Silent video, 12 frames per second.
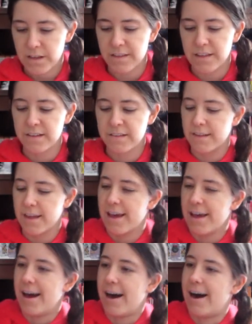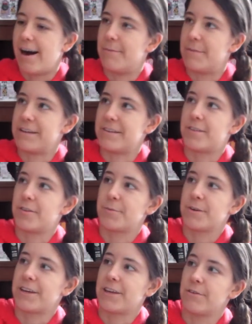this um, it's
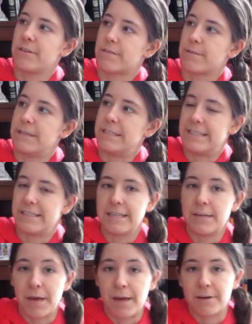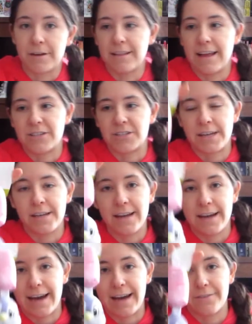super cute. It's from the Disney Baby Collection.
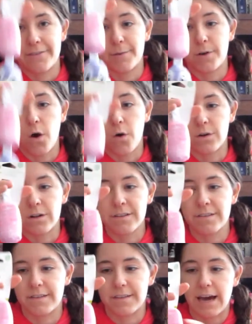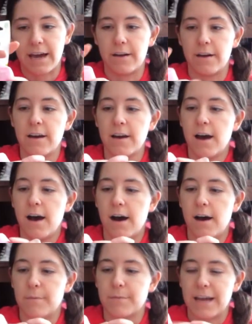I got it from Kohl's. It's got a
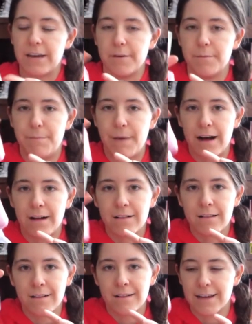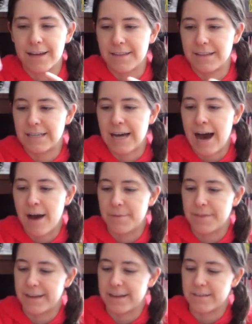um, kind of a bell in the top,
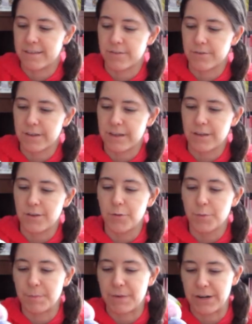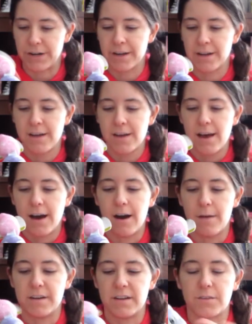and then it's this really cute bird,
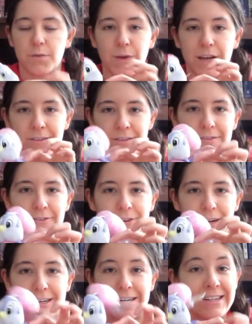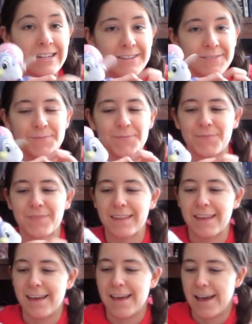um, and its wings crinkle.
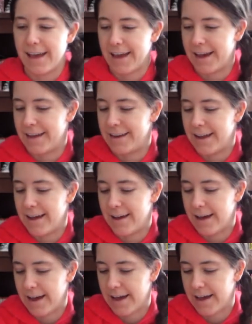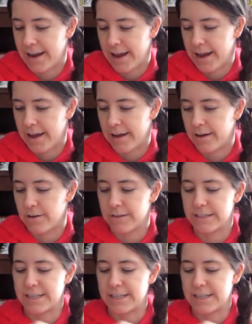And I had a, on the